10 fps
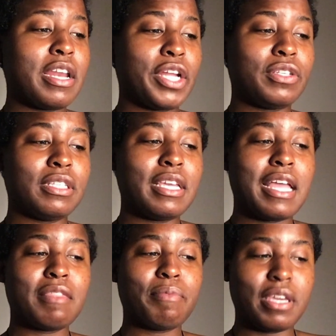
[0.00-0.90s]
naturally
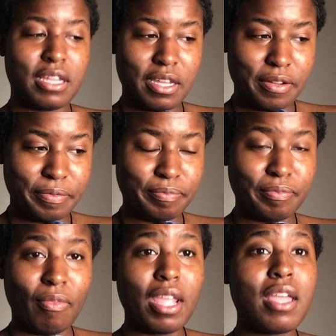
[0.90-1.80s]
at the beginning.
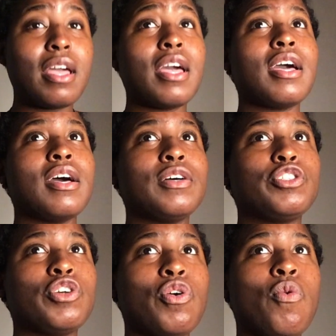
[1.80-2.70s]

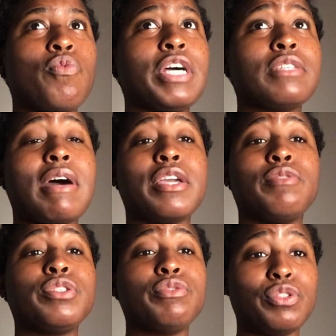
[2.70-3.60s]
So that's why I
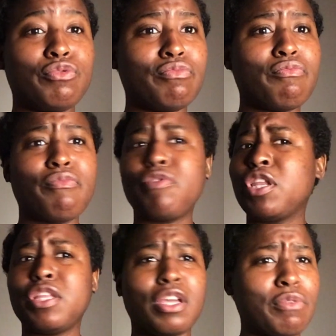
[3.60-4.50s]
use YouTube.
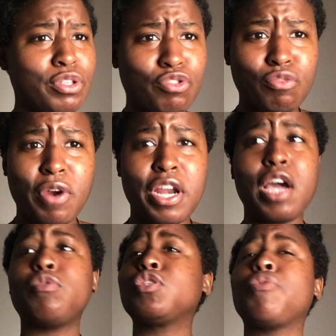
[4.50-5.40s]
Anything with YouTube right
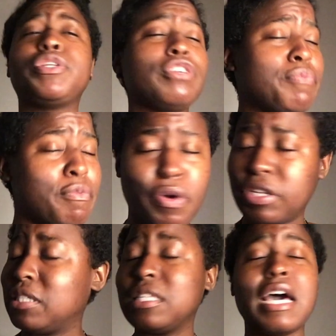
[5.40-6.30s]
now is going to get
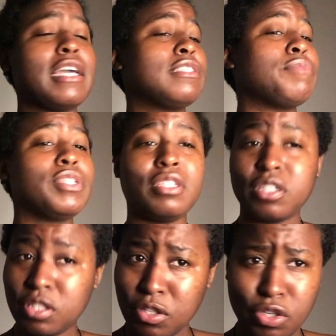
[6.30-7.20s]
promoted to the highest ability
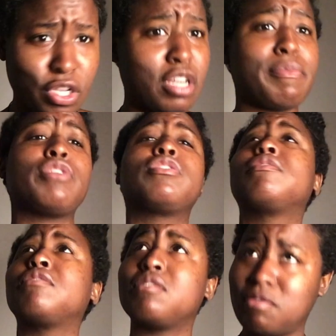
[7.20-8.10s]
because you're talking about
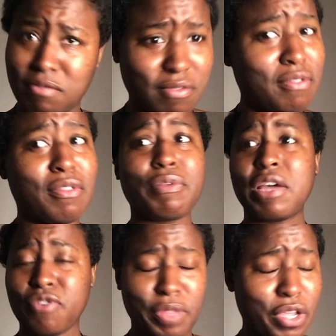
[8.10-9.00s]
the
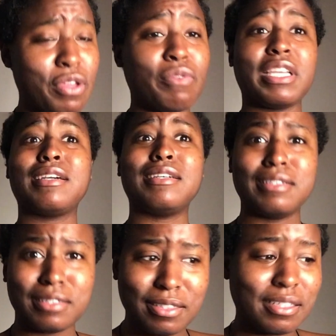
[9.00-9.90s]
platform that you're using.
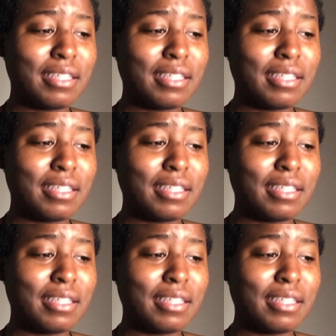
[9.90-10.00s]
Good.